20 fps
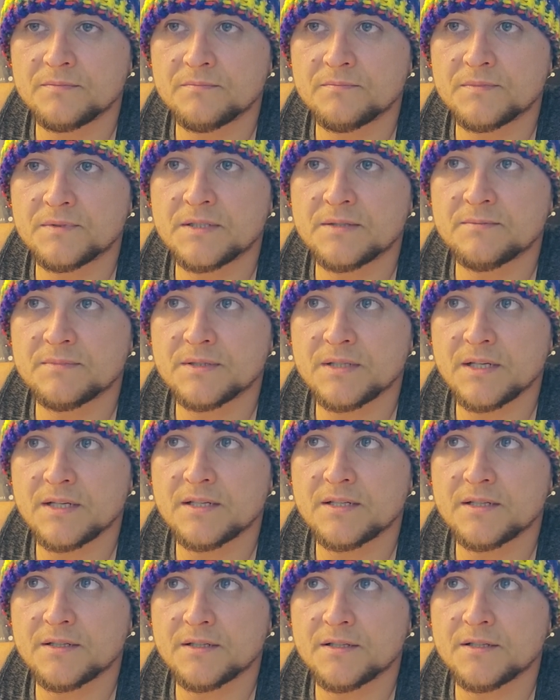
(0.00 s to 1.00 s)
It seems like
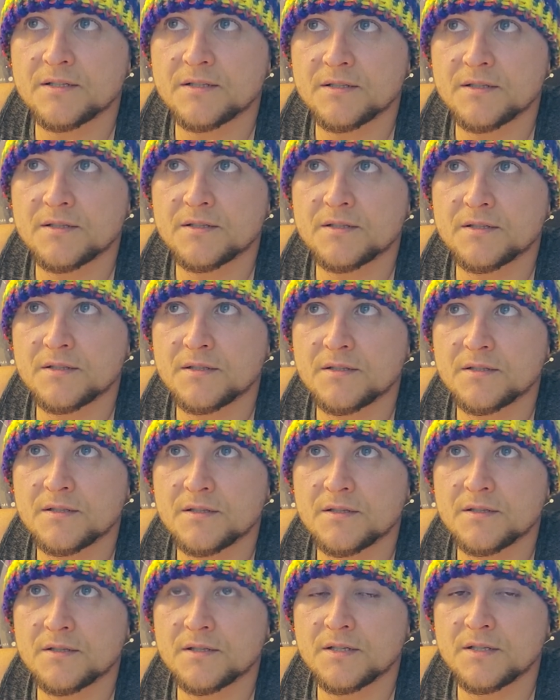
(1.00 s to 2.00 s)

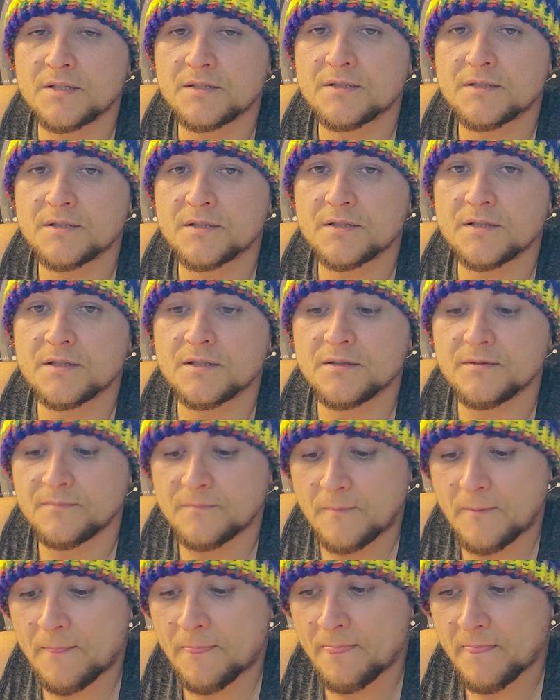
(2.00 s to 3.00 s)
he's the
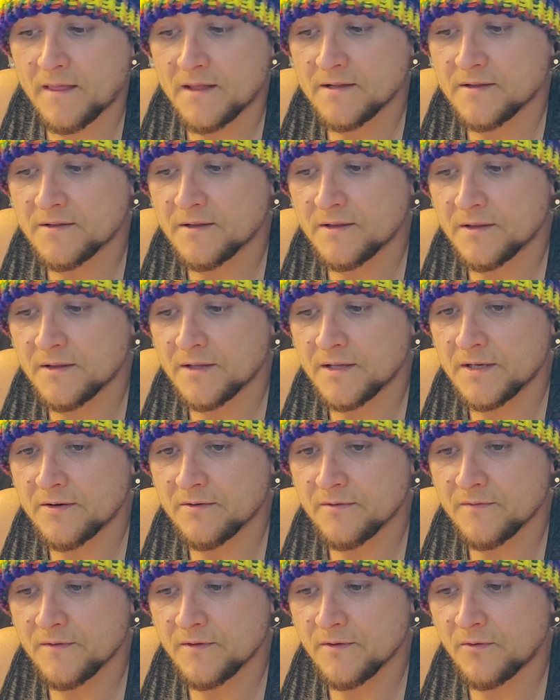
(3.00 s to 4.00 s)
leader
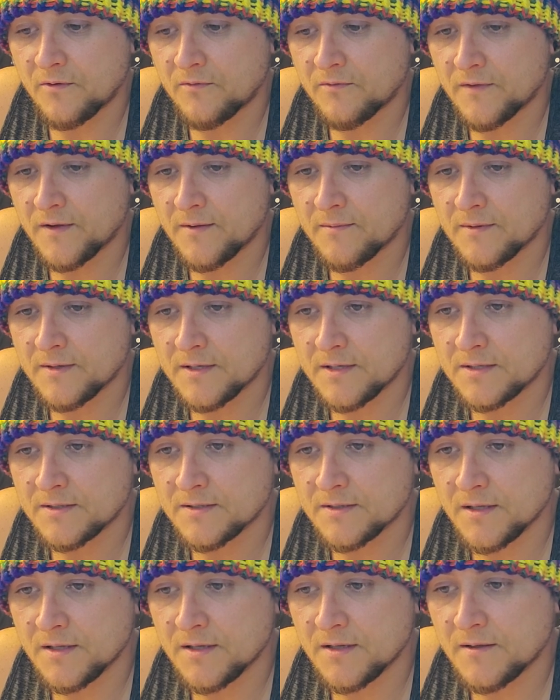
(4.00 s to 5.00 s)
of the whole family. He's